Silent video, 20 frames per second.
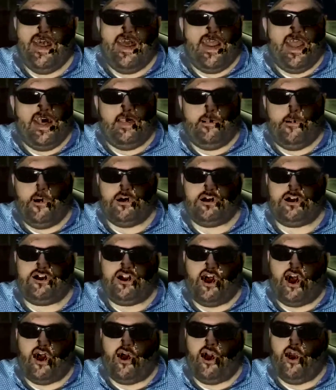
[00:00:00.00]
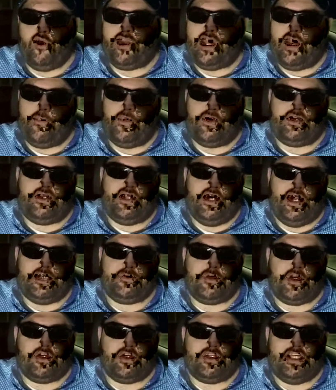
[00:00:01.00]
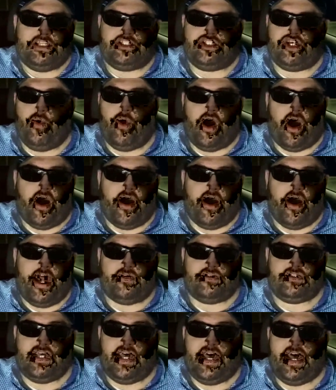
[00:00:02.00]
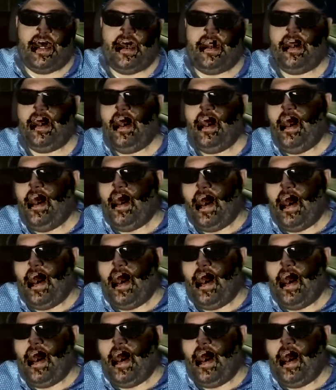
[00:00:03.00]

It ain't the most thorough camera test because it's so hot outside.